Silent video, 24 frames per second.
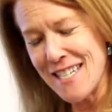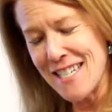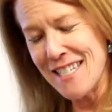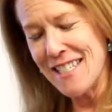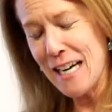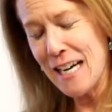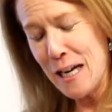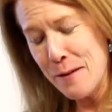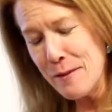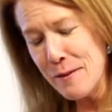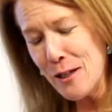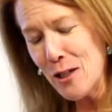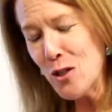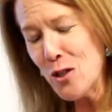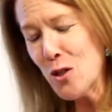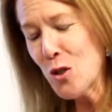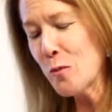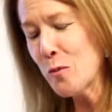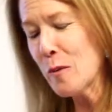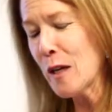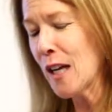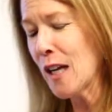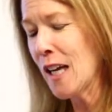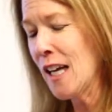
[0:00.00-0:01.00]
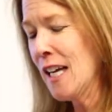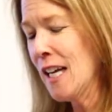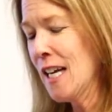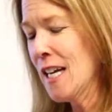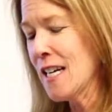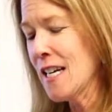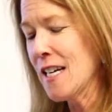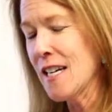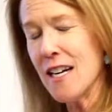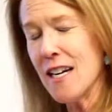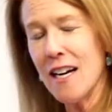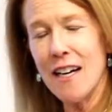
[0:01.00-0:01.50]
time-consuming,
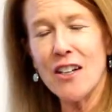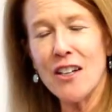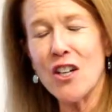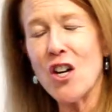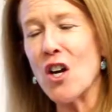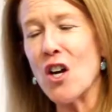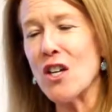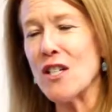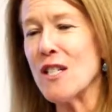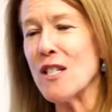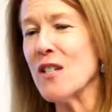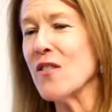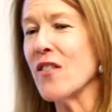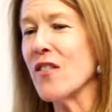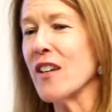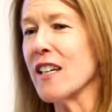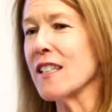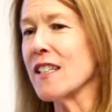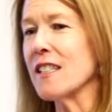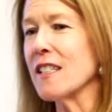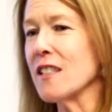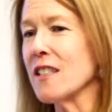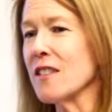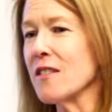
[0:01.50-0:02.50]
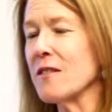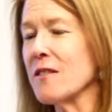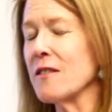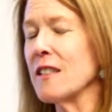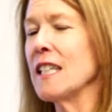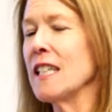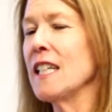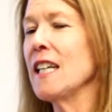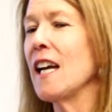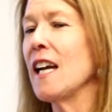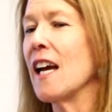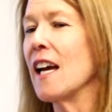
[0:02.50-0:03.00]
not cost-effective,
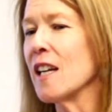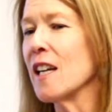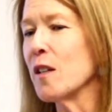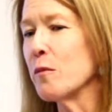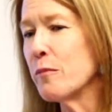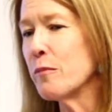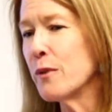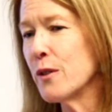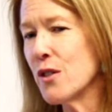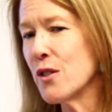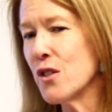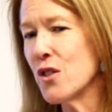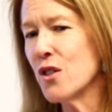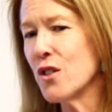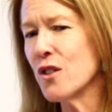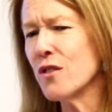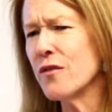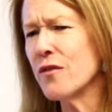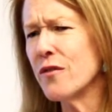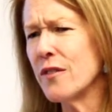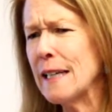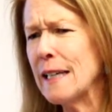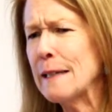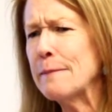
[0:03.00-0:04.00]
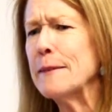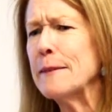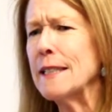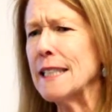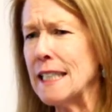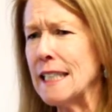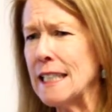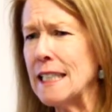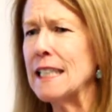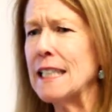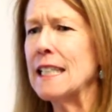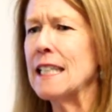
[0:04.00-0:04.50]
and it puts your
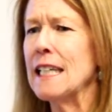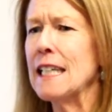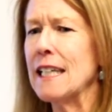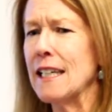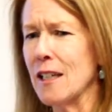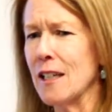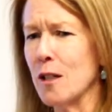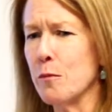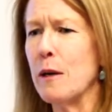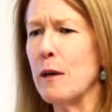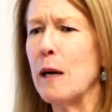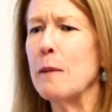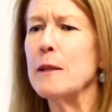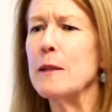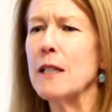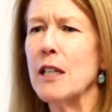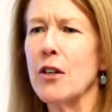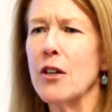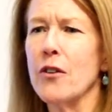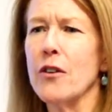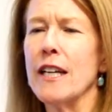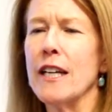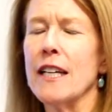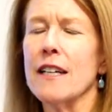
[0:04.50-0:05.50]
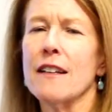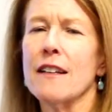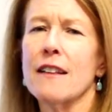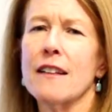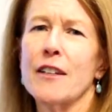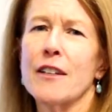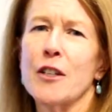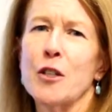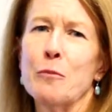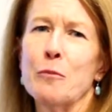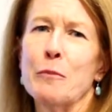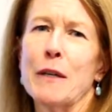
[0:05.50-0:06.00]
family in a public arena
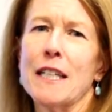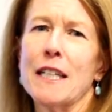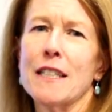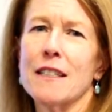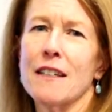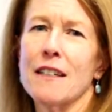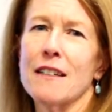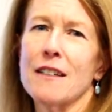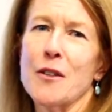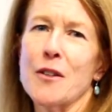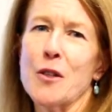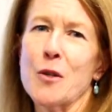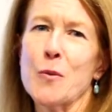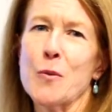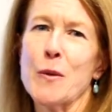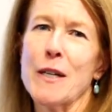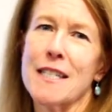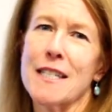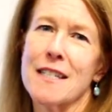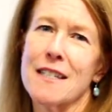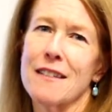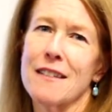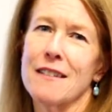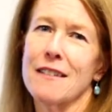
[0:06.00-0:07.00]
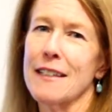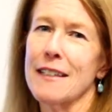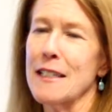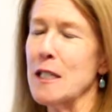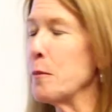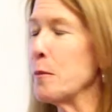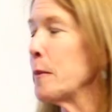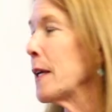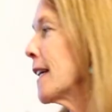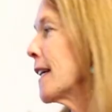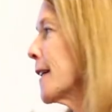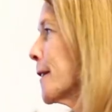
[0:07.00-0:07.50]
that you might not otherwise like to
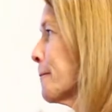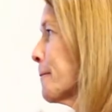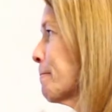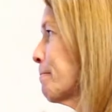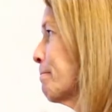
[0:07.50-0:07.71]
be in.